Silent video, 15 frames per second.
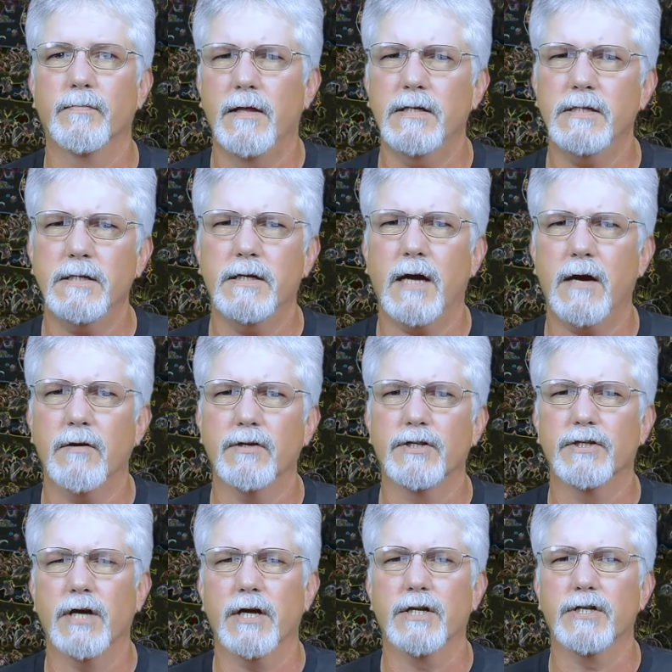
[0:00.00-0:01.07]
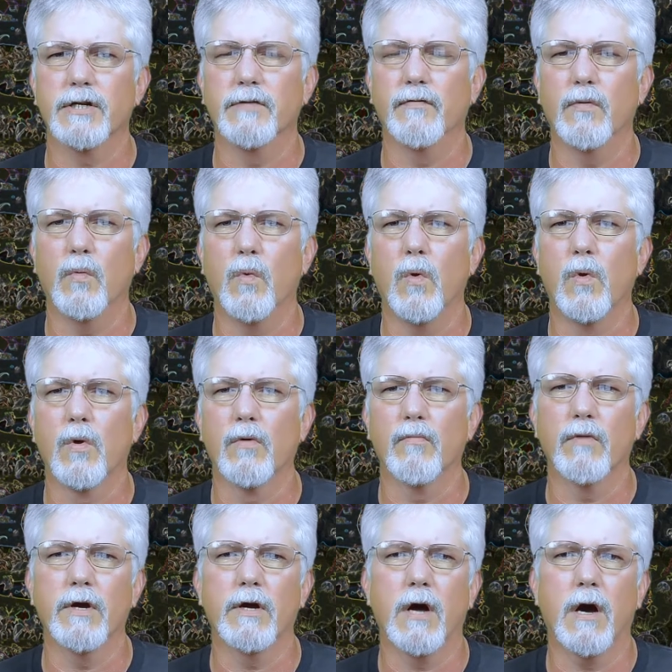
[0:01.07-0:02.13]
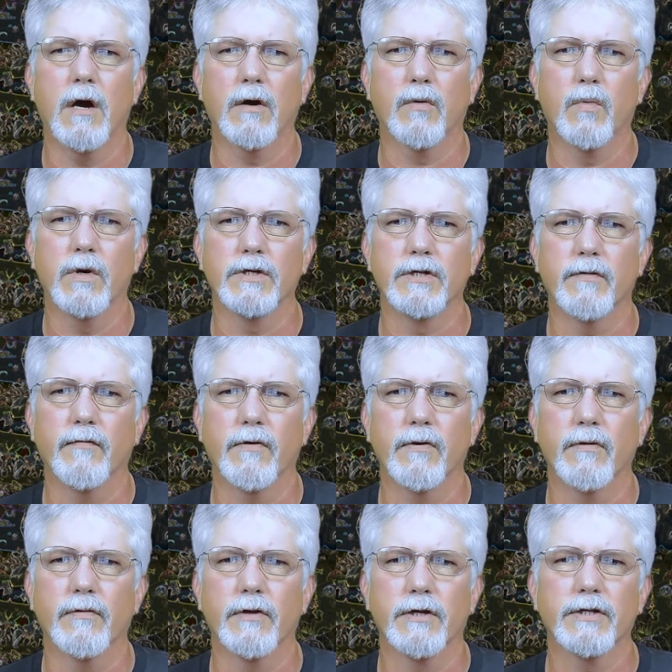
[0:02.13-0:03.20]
This entire section of the war and reconquest of Earth,